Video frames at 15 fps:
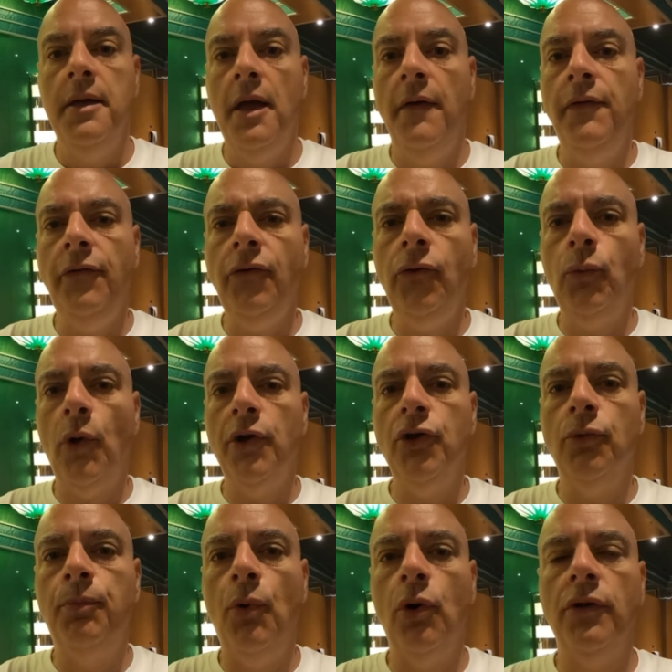And this is where
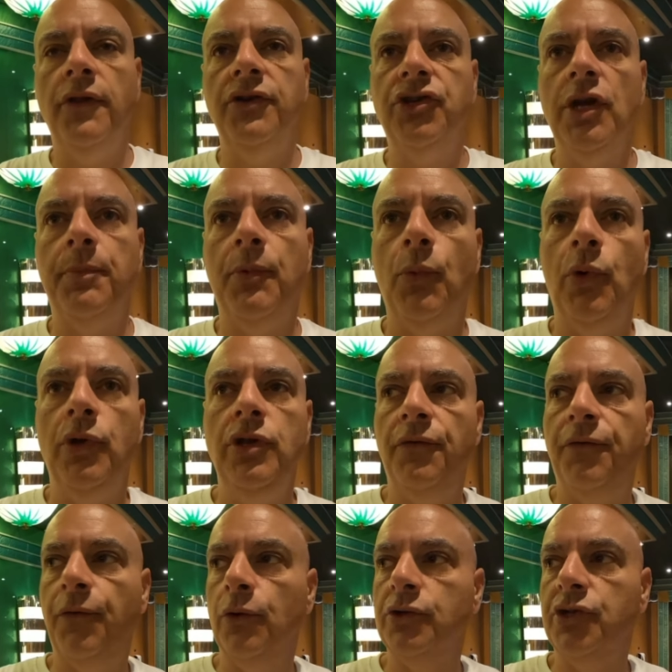you'll board the ship when you
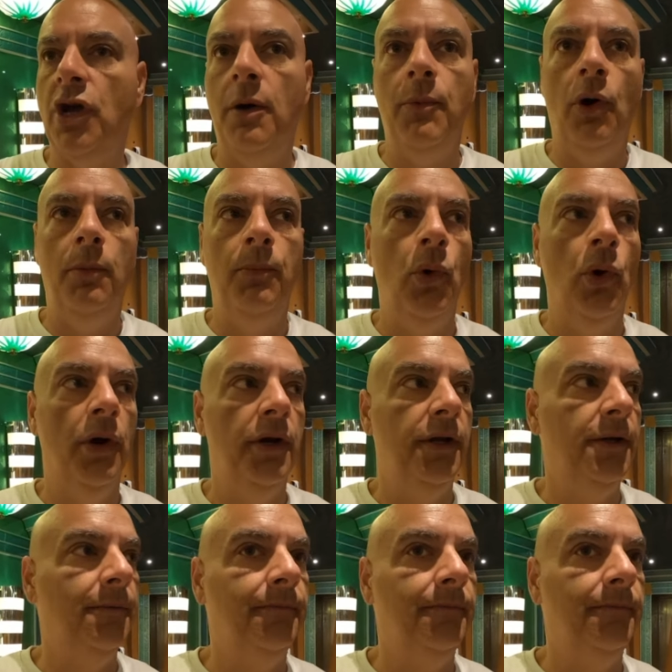first come on board.